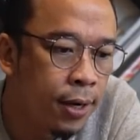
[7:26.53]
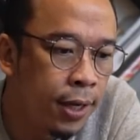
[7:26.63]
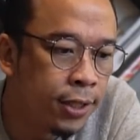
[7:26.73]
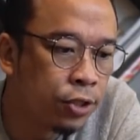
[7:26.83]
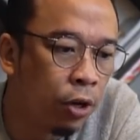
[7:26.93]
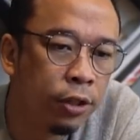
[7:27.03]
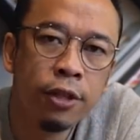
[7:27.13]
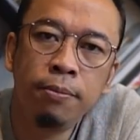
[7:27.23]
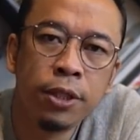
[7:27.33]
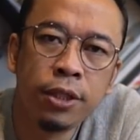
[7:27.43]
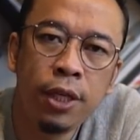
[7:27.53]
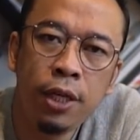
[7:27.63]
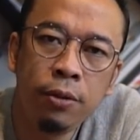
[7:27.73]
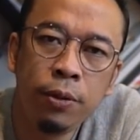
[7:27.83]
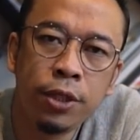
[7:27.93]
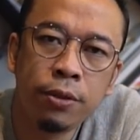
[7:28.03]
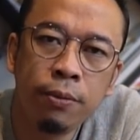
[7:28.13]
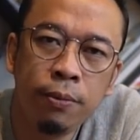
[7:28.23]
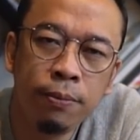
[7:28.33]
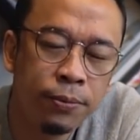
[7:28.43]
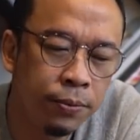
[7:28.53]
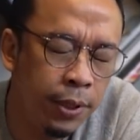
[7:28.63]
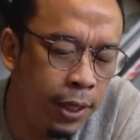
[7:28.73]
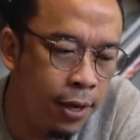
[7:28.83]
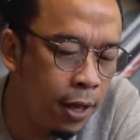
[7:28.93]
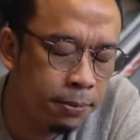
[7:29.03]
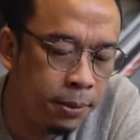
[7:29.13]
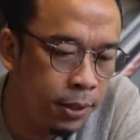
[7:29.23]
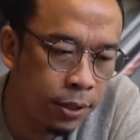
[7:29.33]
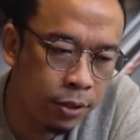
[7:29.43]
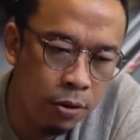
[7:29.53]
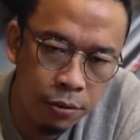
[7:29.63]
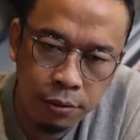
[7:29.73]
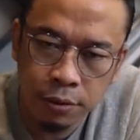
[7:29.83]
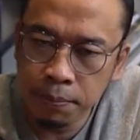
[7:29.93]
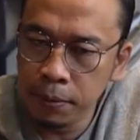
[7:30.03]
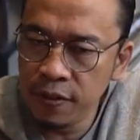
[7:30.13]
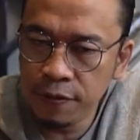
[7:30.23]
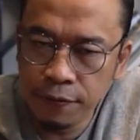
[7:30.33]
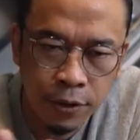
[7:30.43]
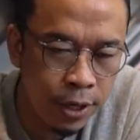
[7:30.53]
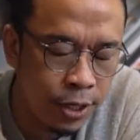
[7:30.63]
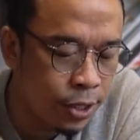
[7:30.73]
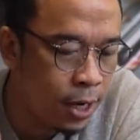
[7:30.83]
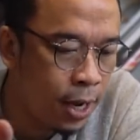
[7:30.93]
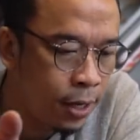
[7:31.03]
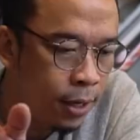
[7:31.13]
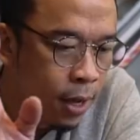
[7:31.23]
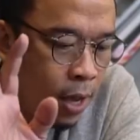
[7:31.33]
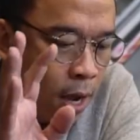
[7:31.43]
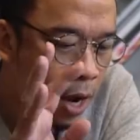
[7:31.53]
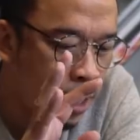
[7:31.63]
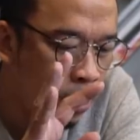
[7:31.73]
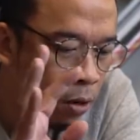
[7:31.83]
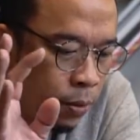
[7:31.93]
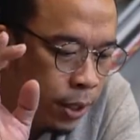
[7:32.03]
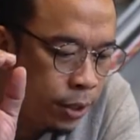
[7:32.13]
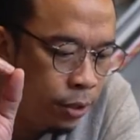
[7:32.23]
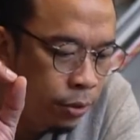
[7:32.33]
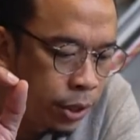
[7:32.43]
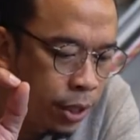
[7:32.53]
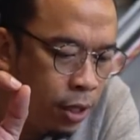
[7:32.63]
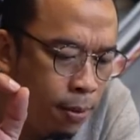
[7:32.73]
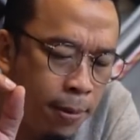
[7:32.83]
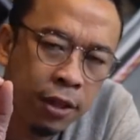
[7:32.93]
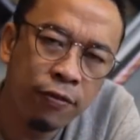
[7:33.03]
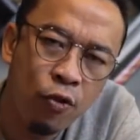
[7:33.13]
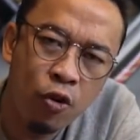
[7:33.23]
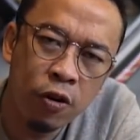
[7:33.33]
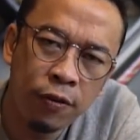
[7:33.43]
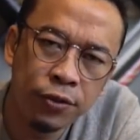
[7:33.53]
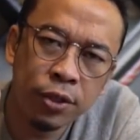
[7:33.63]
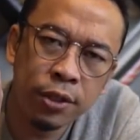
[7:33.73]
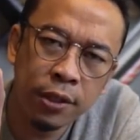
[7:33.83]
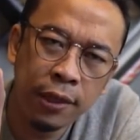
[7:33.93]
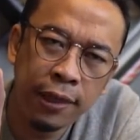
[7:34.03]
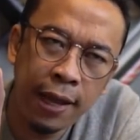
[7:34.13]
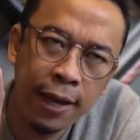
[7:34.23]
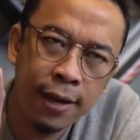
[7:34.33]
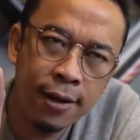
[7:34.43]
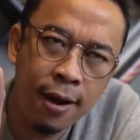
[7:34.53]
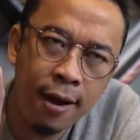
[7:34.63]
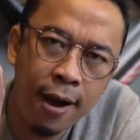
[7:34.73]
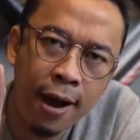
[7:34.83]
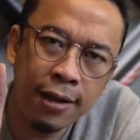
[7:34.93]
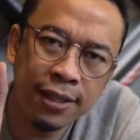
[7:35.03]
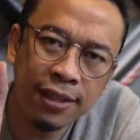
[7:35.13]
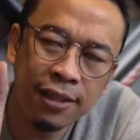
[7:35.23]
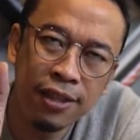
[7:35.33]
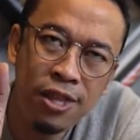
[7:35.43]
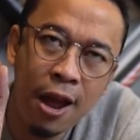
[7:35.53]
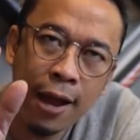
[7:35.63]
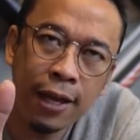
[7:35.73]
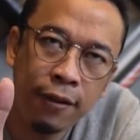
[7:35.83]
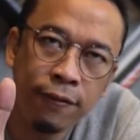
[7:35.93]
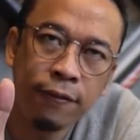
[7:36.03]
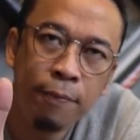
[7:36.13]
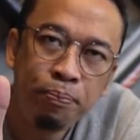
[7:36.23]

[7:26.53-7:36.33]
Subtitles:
installed in the machine, which really helps you just go through the footage. I always use the metaphor of like a hot knife